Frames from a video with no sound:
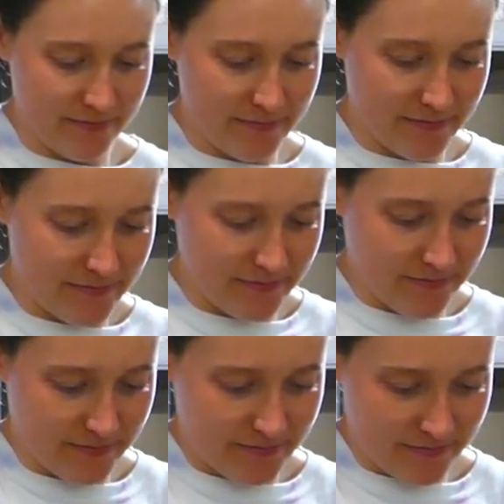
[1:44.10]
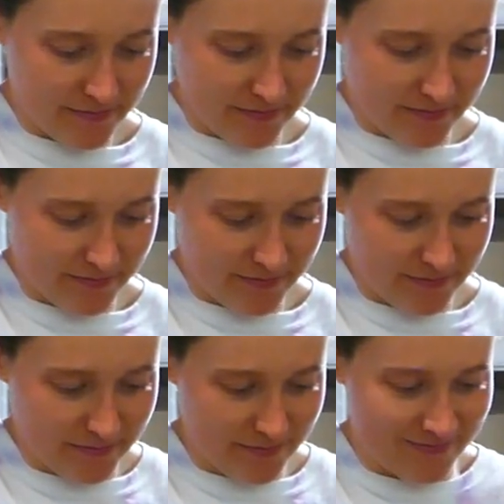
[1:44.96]

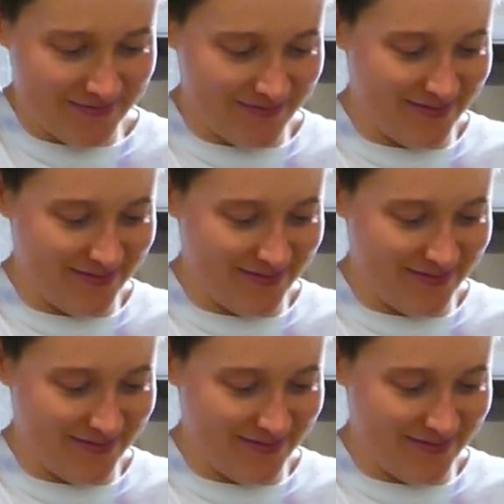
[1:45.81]
No words are spoken by the person on screen.